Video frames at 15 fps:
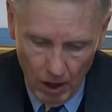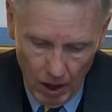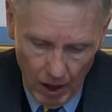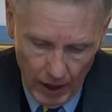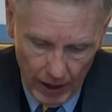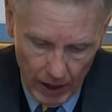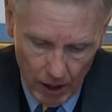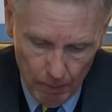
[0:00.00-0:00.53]

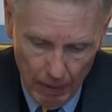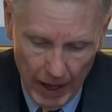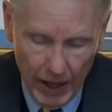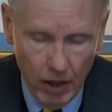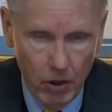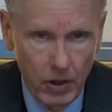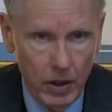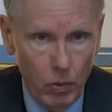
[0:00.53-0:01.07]
in a
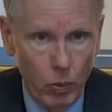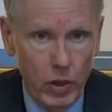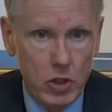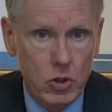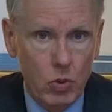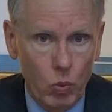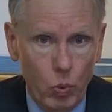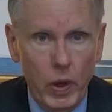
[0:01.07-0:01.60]
manner in
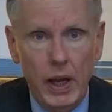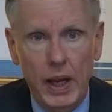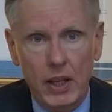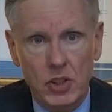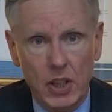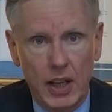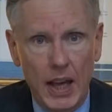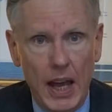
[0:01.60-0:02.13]
which we
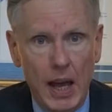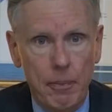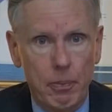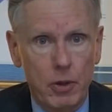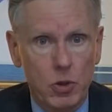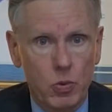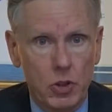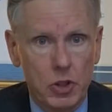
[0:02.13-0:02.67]
as a
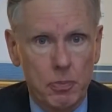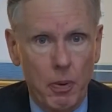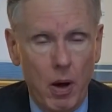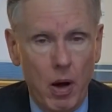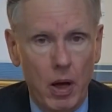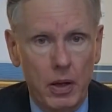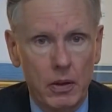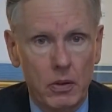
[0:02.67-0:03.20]
campus
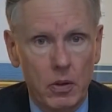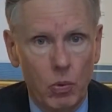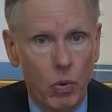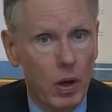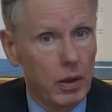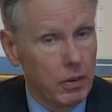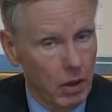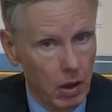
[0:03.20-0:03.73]
respond to
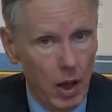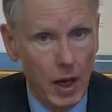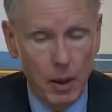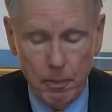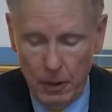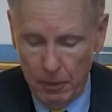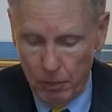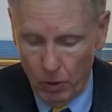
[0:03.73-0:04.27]
what a lot
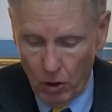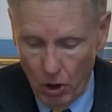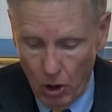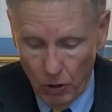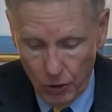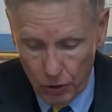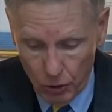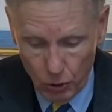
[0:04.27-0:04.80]
of people
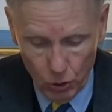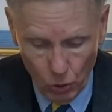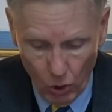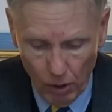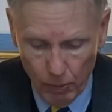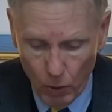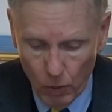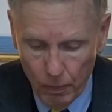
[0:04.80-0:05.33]
call the new
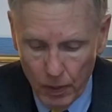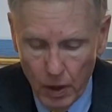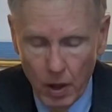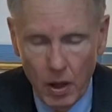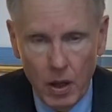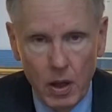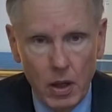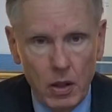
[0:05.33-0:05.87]
normal,
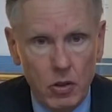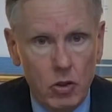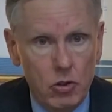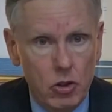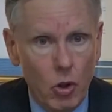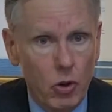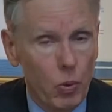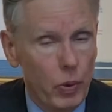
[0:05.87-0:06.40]

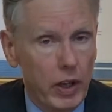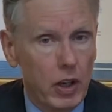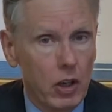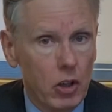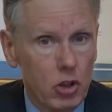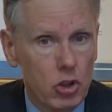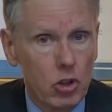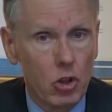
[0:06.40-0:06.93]
so that we can
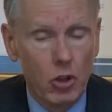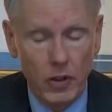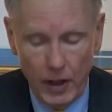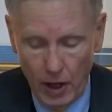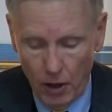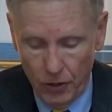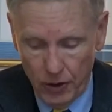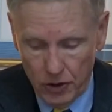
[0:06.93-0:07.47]
assure the
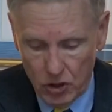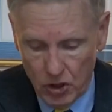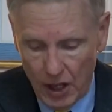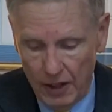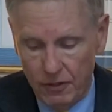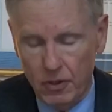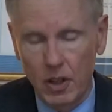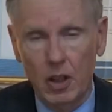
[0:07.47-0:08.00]
health and
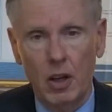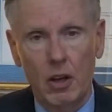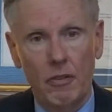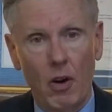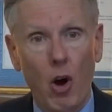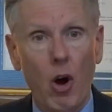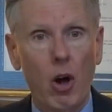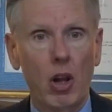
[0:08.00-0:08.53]
safety of
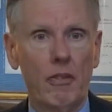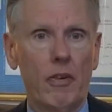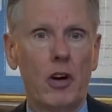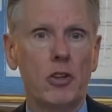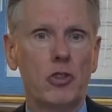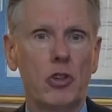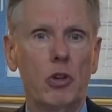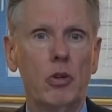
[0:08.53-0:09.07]
all of our
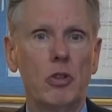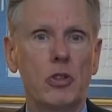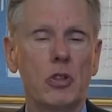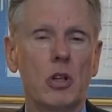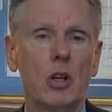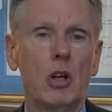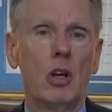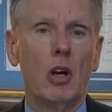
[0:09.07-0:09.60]
students,
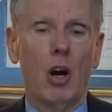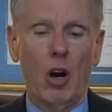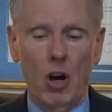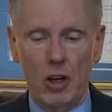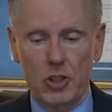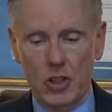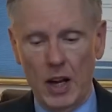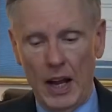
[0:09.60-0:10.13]

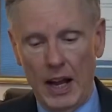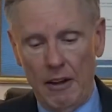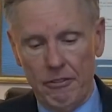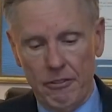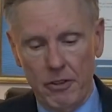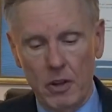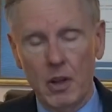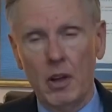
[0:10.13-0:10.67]
our
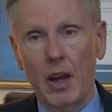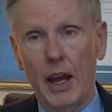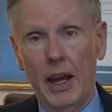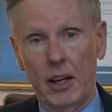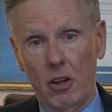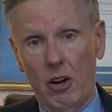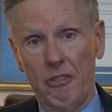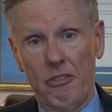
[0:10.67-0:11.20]
staff,
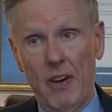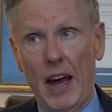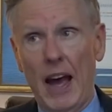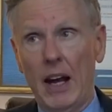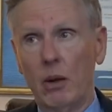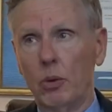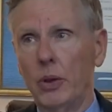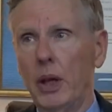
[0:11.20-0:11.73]
and our
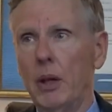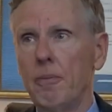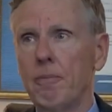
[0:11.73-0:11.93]
faculty.